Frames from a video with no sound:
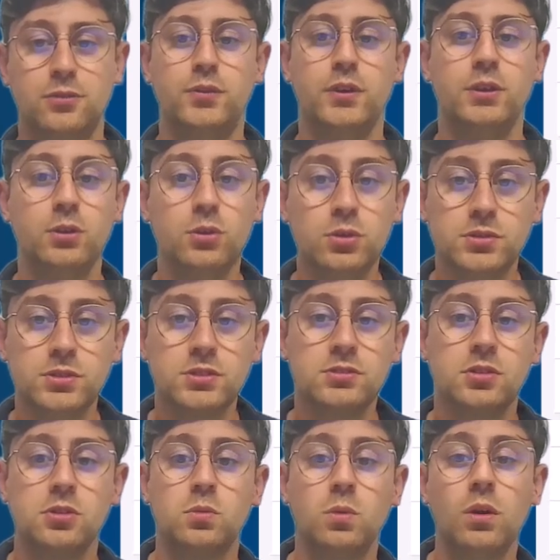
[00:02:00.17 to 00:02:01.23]
users
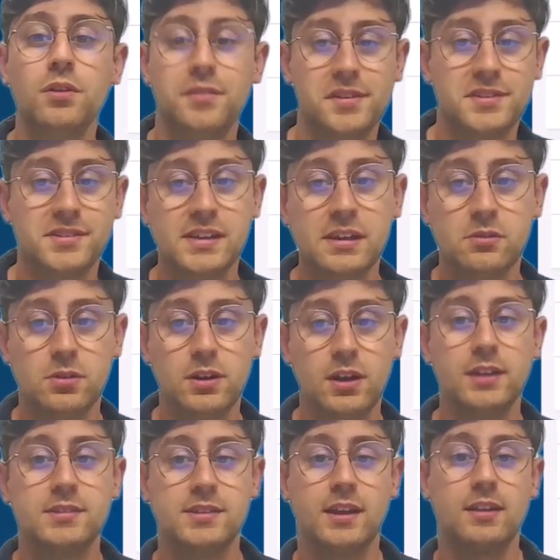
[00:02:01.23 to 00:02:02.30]
who want to
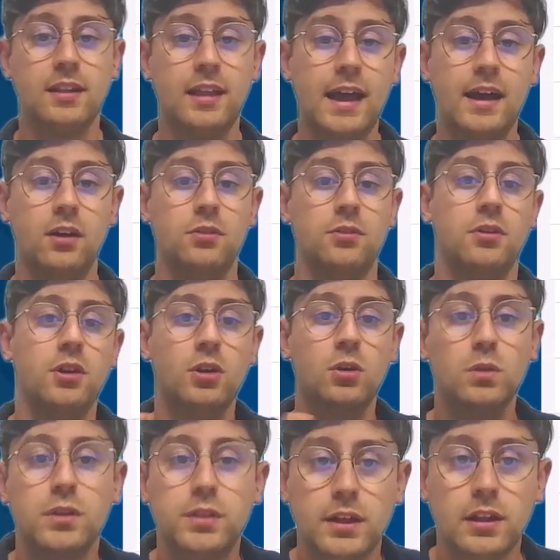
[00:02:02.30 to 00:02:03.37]
synchronize the cloud
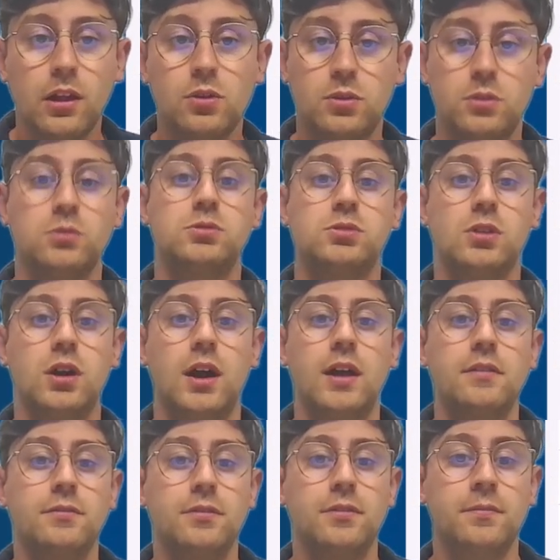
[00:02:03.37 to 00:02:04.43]
with a local
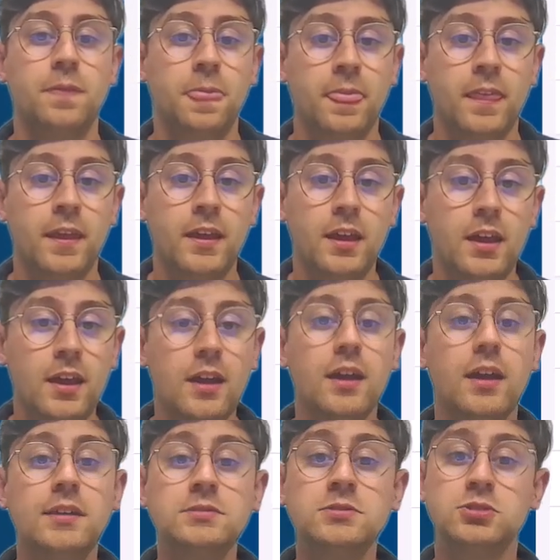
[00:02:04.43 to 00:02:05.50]
drive.
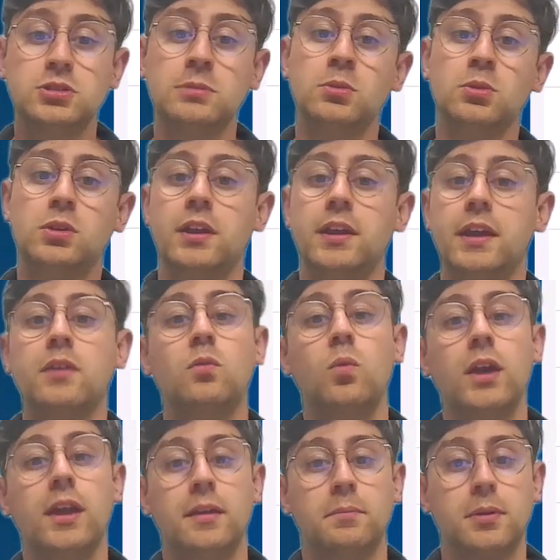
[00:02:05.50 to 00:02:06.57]
In Trimble Connect
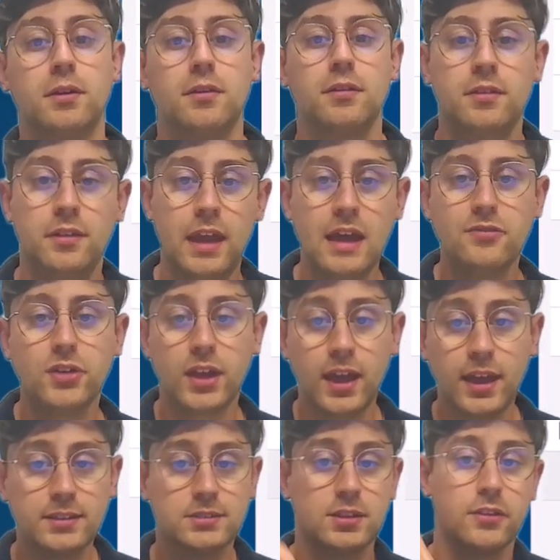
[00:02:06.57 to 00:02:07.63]
Web,
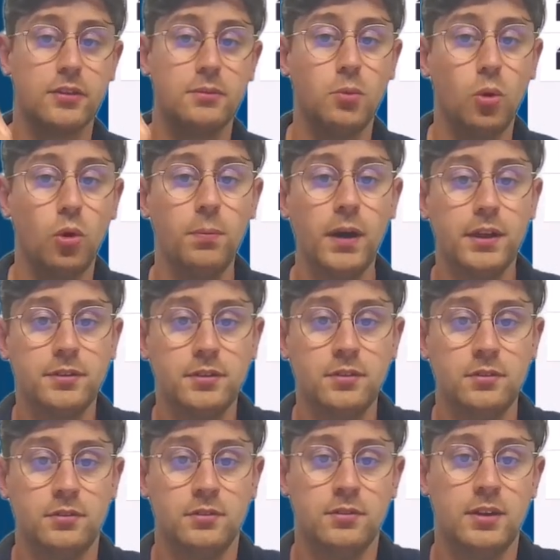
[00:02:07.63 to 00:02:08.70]
navigate to the More button
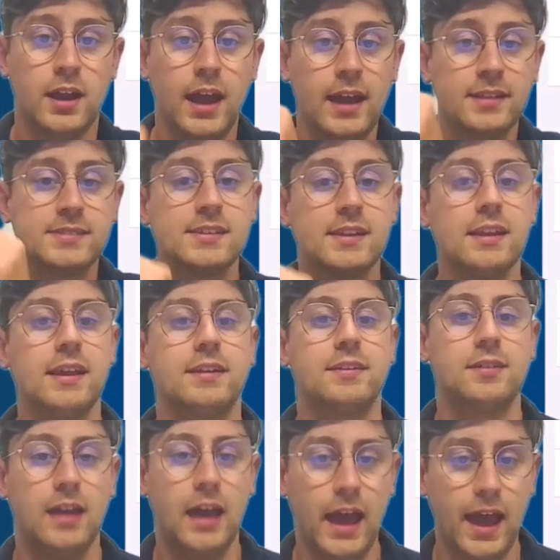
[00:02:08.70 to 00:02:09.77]
and select
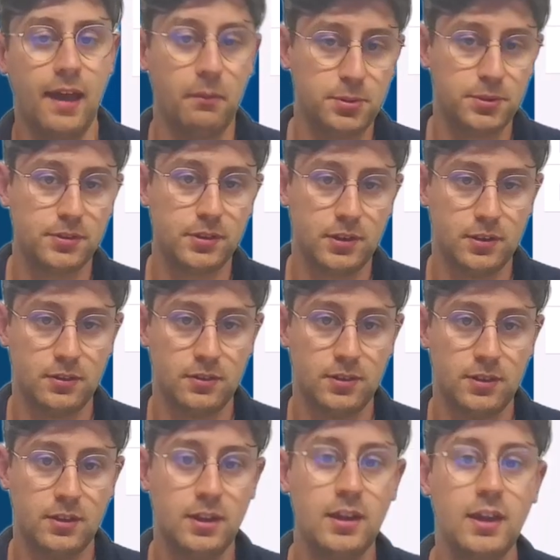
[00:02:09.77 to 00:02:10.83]
Apps.
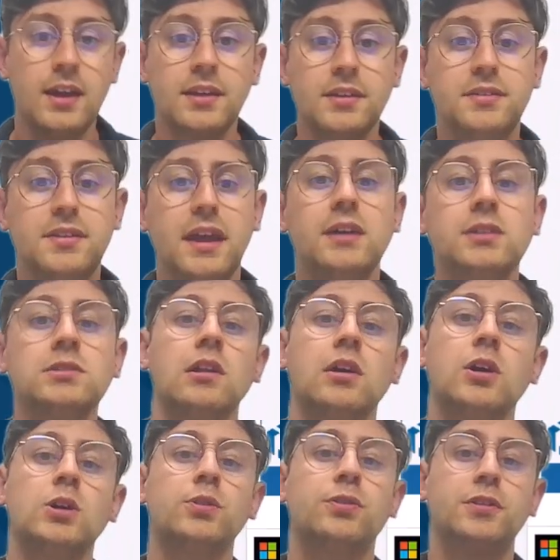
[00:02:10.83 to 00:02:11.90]

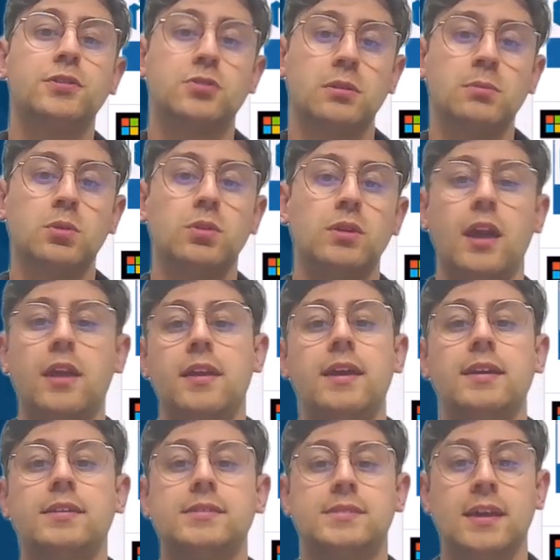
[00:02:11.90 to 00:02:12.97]
Download the Trimble
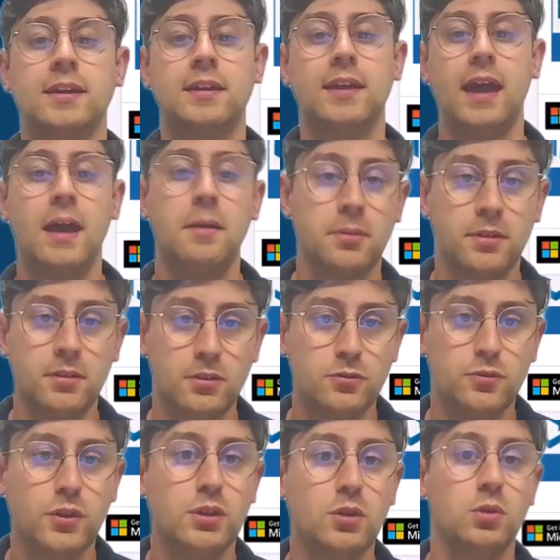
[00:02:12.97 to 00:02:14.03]
Connect Sync app
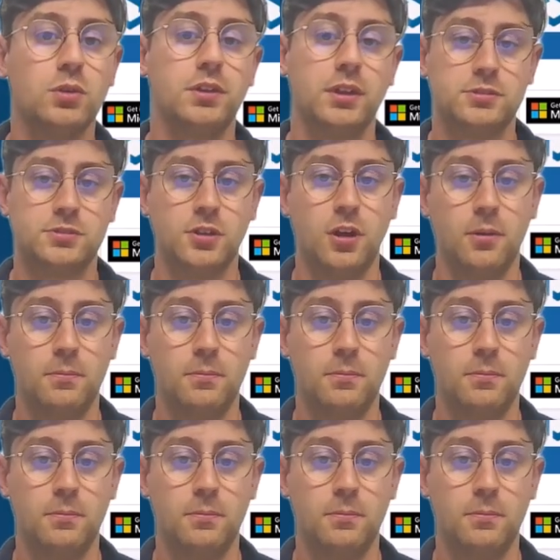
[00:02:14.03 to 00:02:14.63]
for your desktop.